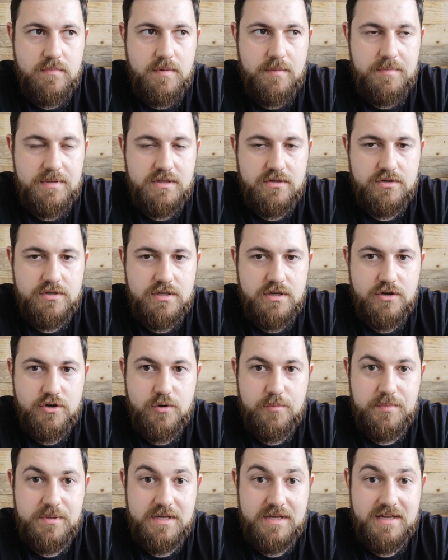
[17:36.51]
I've been looking at a
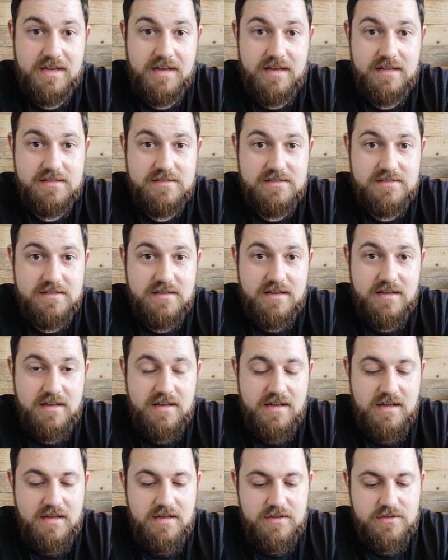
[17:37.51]
couple of kits.
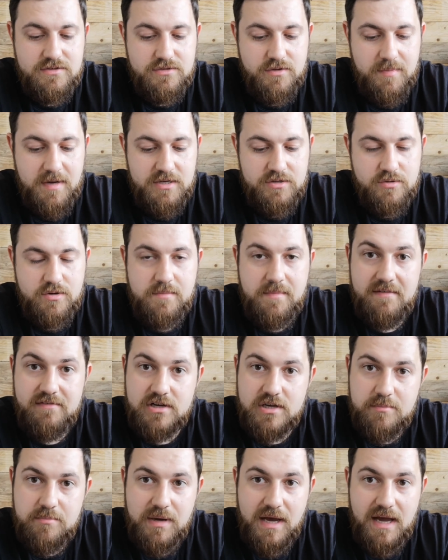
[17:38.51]
So I might do an
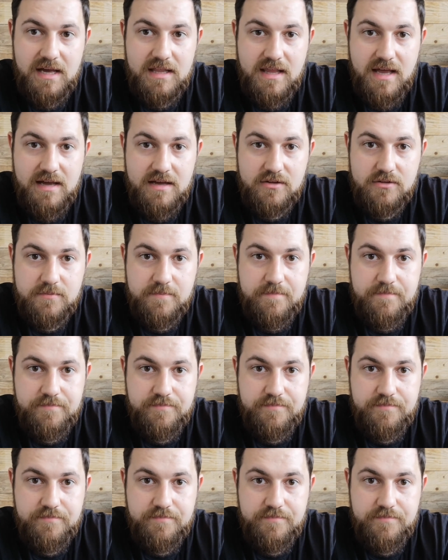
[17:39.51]
American Pale Ale,